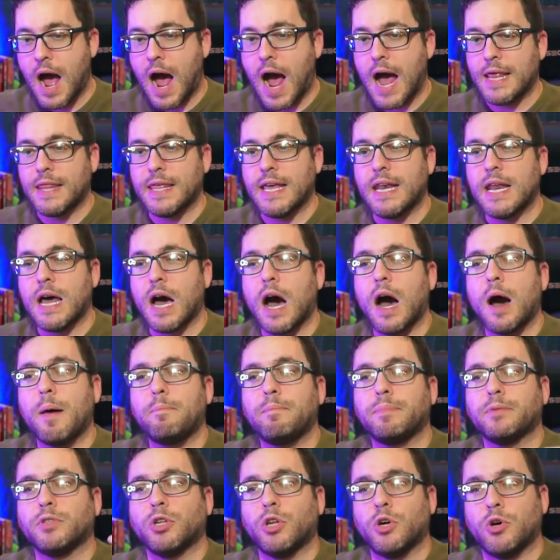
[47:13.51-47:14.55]
I then
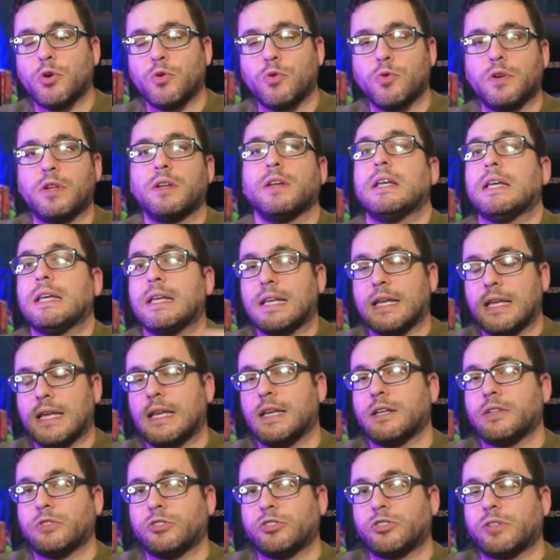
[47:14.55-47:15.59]
upload
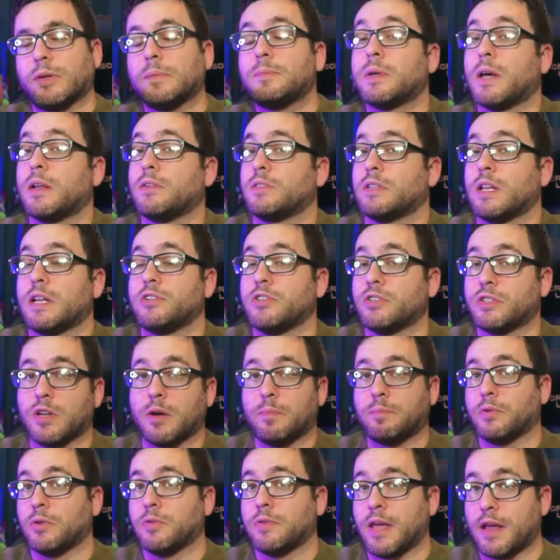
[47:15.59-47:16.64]
English subtitles and I just
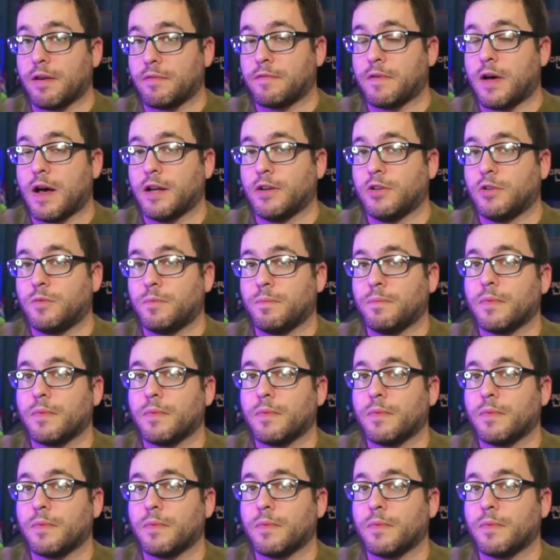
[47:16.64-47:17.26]
upload that file.